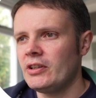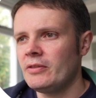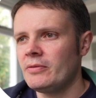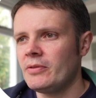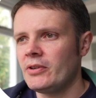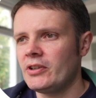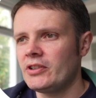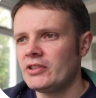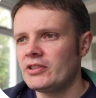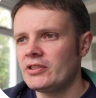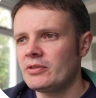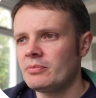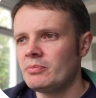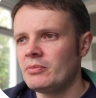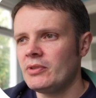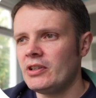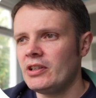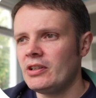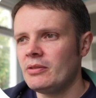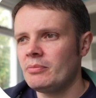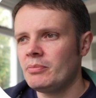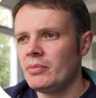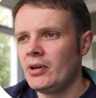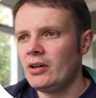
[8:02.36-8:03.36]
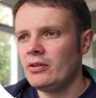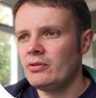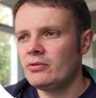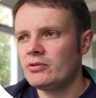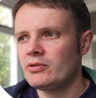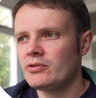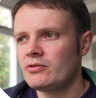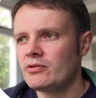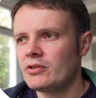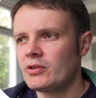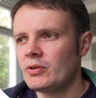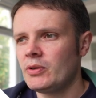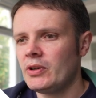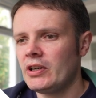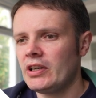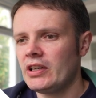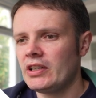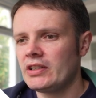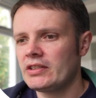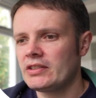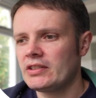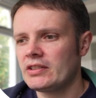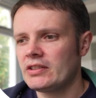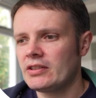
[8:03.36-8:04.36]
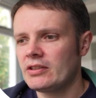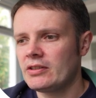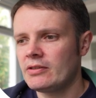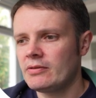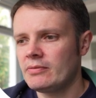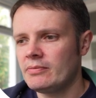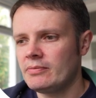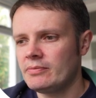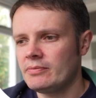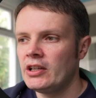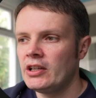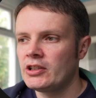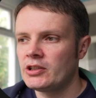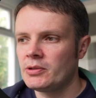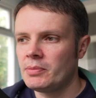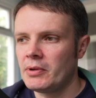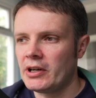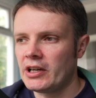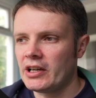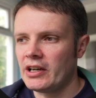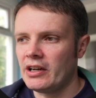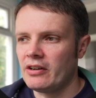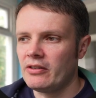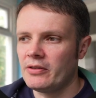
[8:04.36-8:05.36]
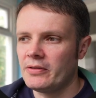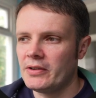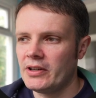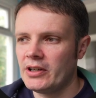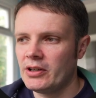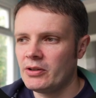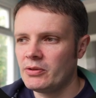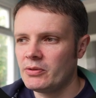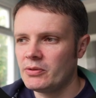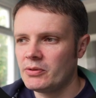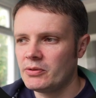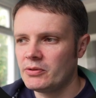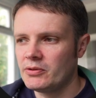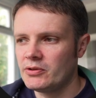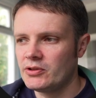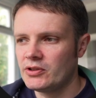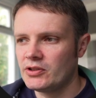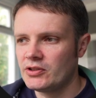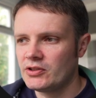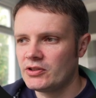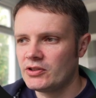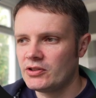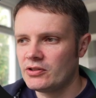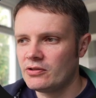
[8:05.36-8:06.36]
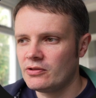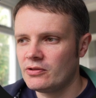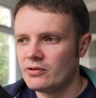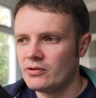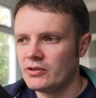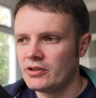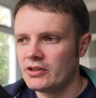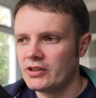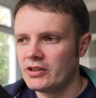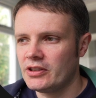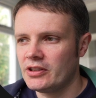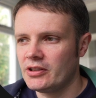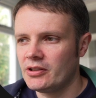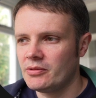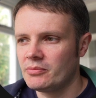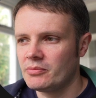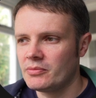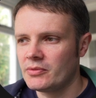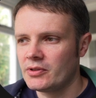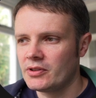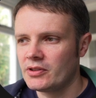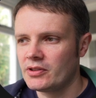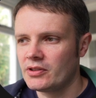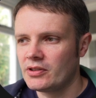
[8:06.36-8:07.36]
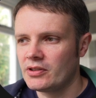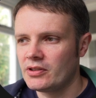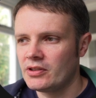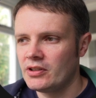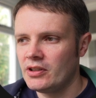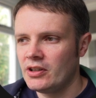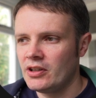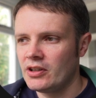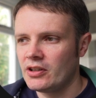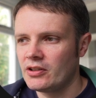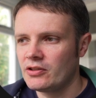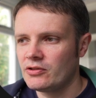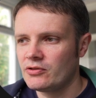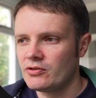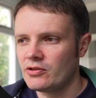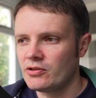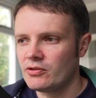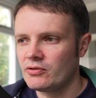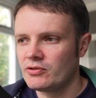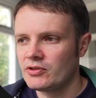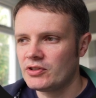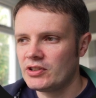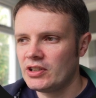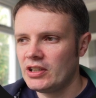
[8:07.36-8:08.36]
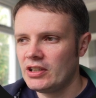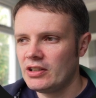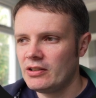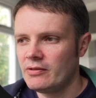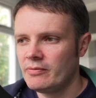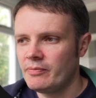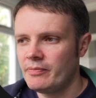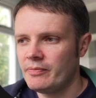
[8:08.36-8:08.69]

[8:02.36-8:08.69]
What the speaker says: if I submit a post request, to back out of here, we would just do Control C.